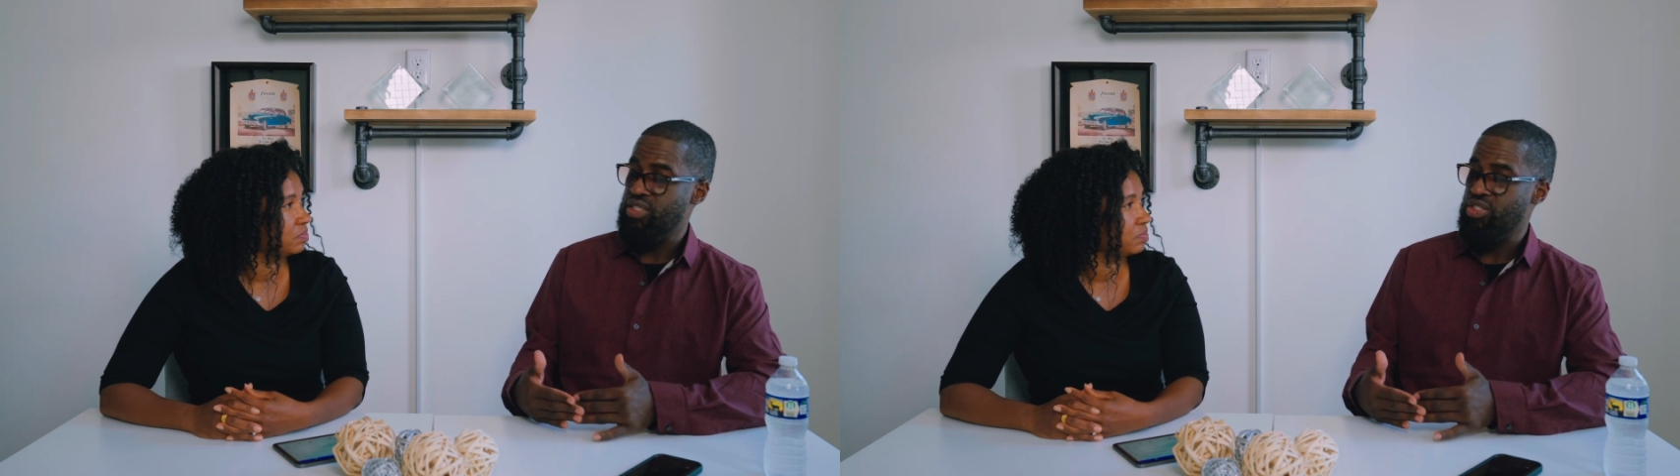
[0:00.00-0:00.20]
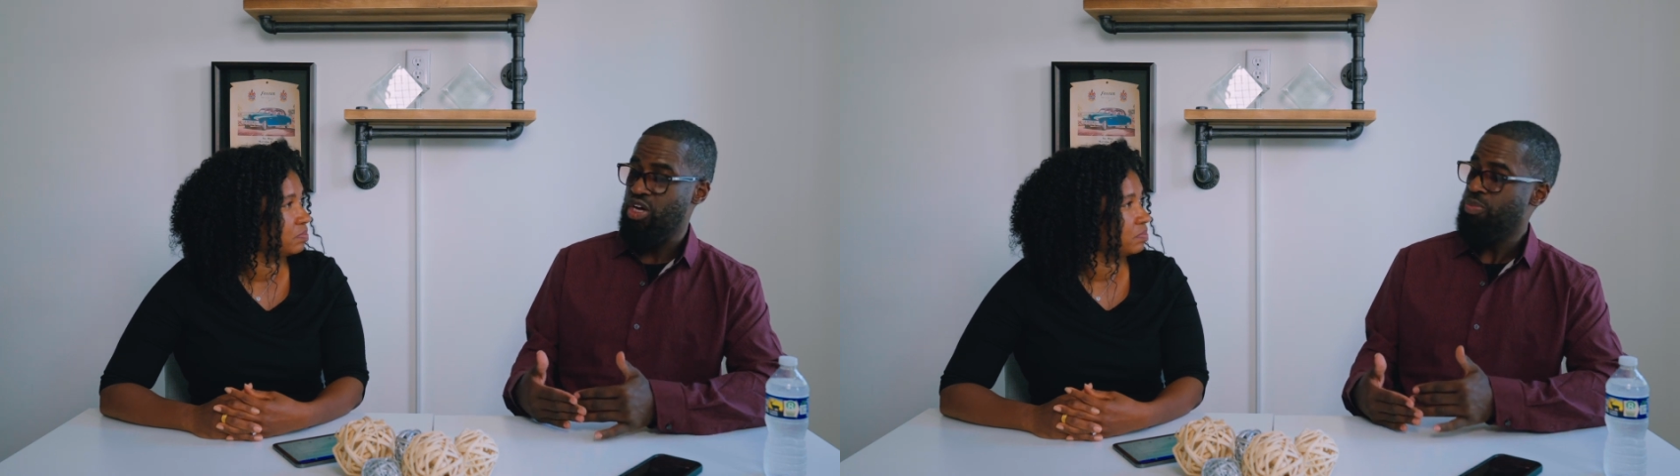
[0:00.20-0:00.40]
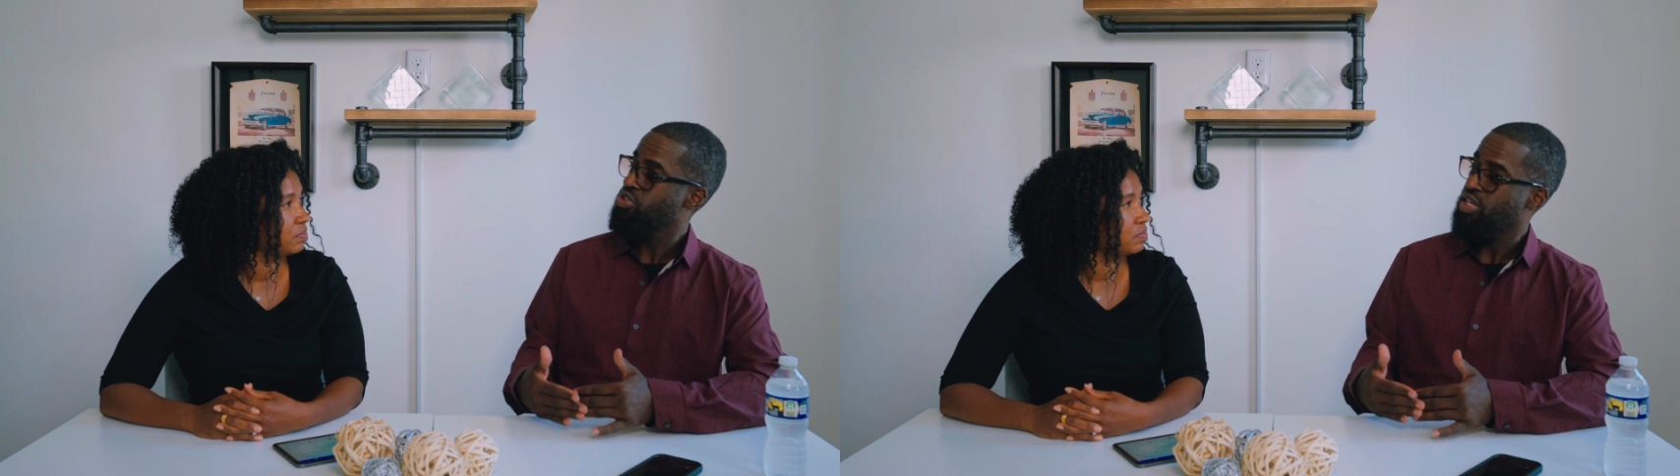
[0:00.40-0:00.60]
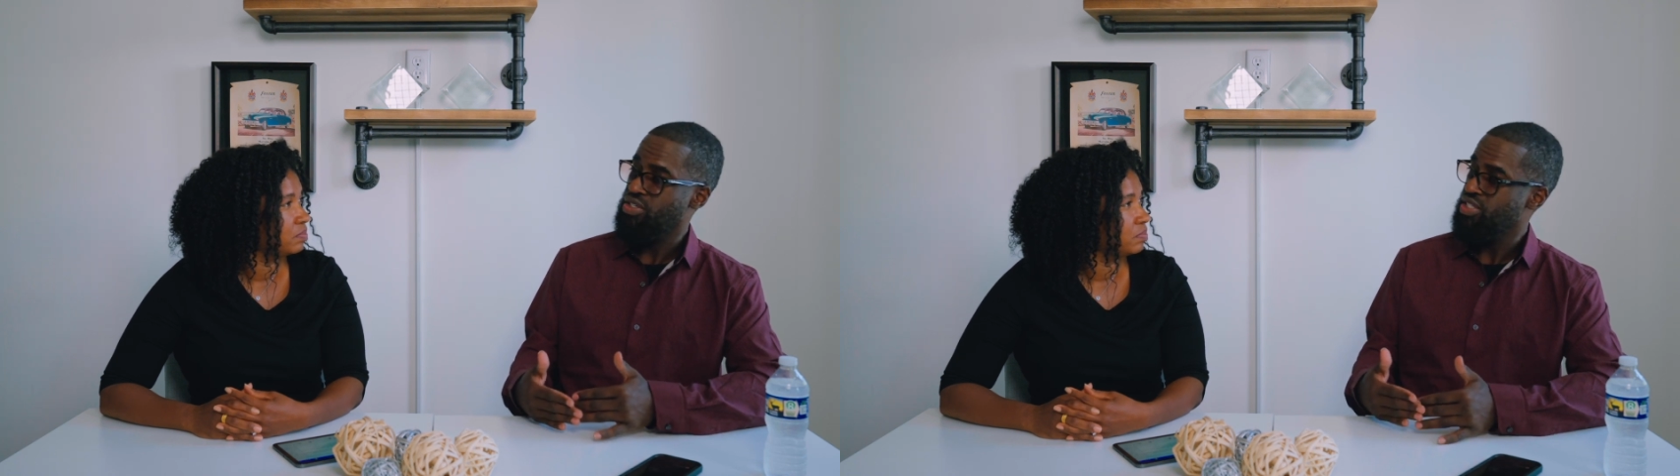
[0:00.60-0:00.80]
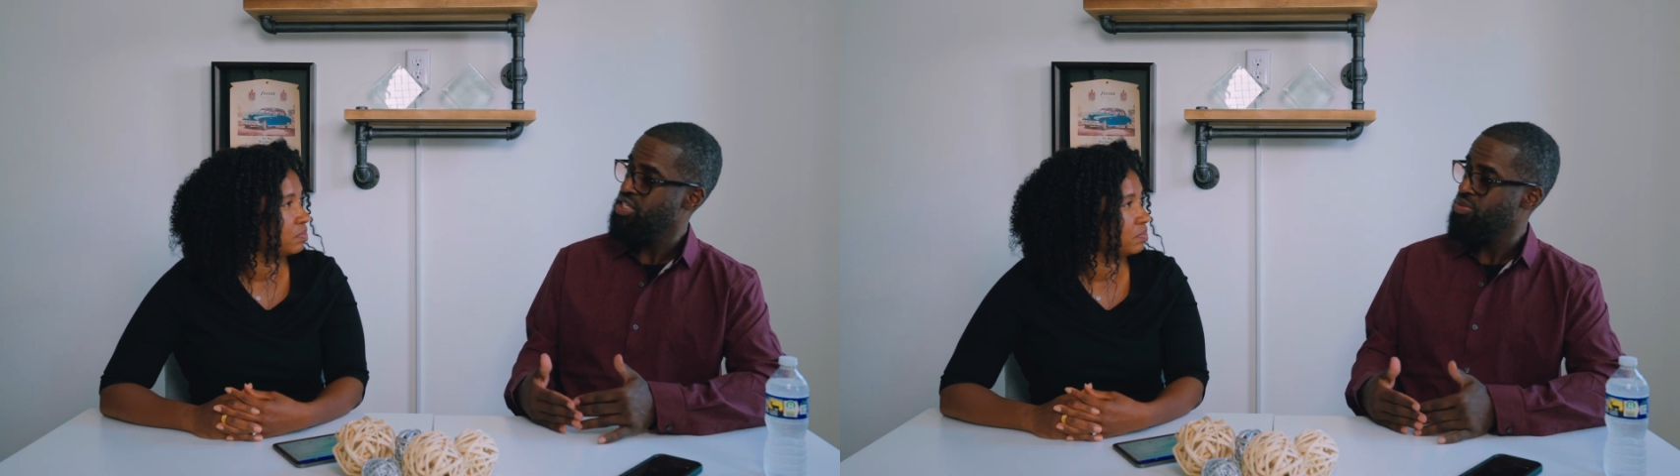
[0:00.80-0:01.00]
it's almost like
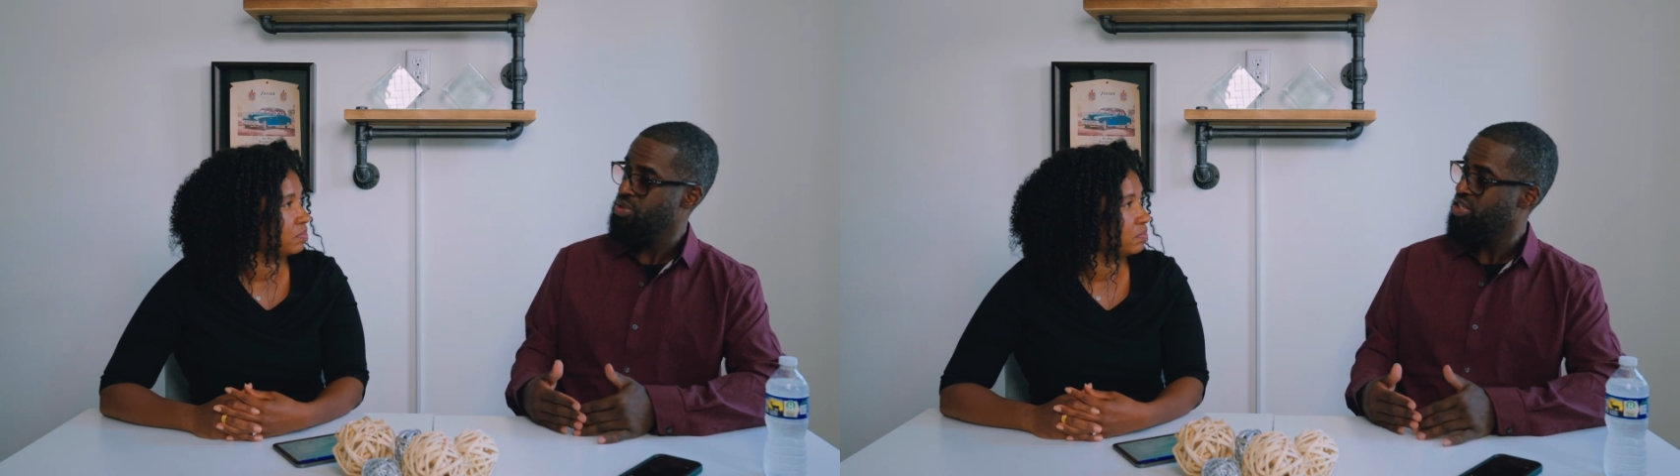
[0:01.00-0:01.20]
you need to be